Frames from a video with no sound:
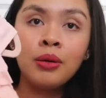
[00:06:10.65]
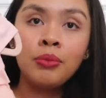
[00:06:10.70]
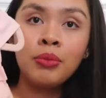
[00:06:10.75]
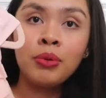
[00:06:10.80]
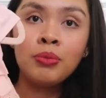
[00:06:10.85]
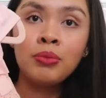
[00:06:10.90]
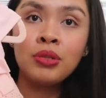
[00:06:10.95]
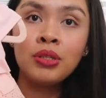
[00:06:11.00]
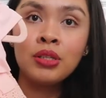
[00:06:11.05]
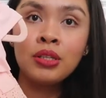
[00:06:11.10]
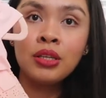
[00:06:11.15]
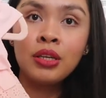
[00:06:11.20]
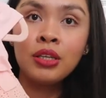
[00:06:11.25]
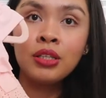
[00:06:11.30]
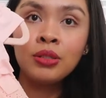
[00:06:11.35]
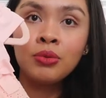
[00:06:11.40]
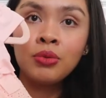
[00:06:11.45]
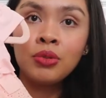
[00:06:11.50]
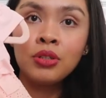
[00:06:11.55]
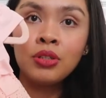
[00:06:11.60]
I'm
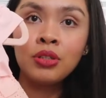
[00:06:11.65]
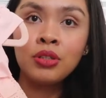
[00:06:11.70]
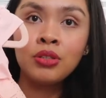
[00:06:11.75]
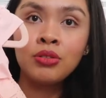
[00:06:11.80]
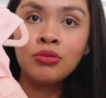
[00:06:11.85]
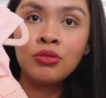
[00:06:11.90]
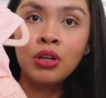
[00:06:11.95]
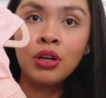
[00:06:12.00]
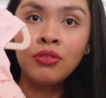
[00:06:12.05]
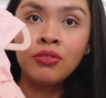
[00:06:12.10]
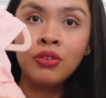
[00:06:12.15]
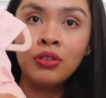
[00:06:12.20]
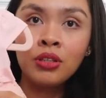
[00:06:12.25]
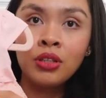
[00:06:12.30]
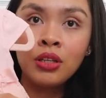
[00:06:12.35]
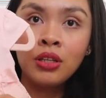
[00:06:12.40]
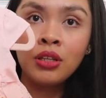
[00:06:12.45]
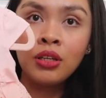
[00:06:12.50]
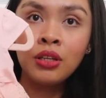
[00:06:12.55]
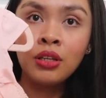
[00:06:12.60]
obsessed with this
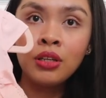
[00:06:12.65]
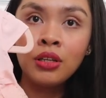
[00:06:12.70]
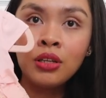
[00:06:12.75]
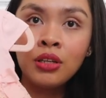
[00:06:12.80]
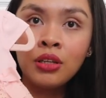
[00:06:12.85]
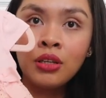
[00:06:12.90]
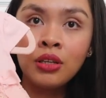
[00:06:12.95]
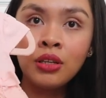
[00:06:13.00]
ruffly